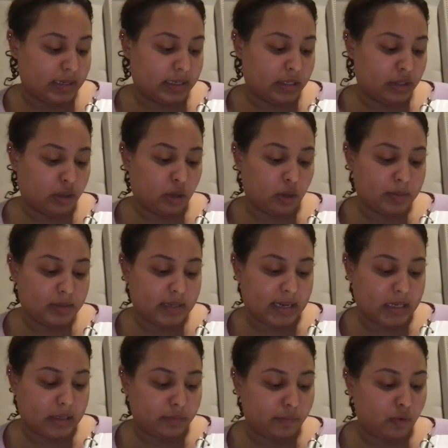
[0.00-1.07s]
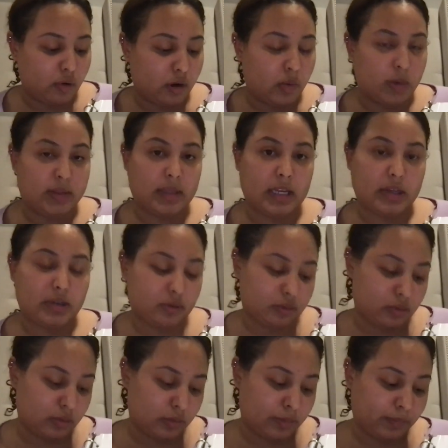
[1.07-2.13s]
each lobe stands for, what they
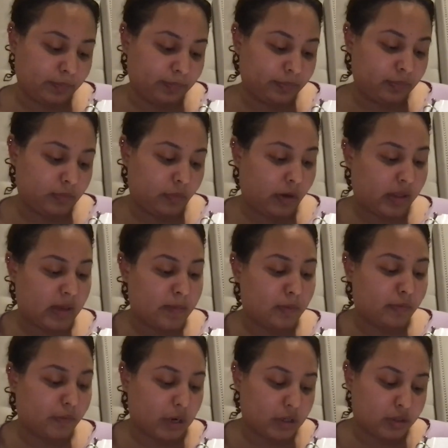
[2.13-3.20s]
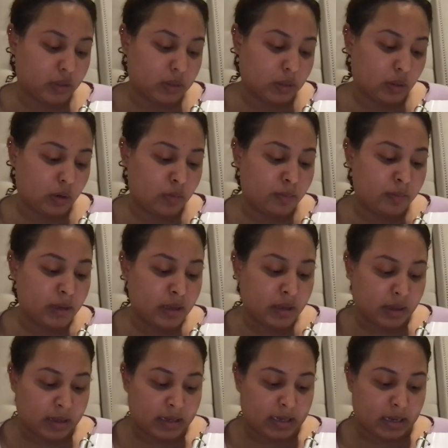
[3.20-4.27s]
do. For example, frontal lobe,
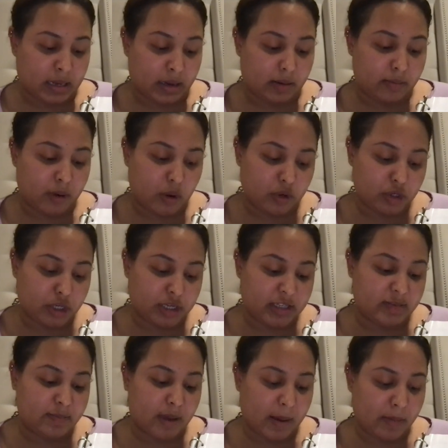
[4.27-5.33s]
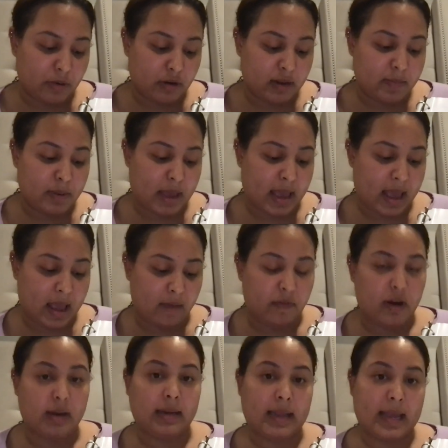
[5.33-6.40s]
emotions, memory, behavior,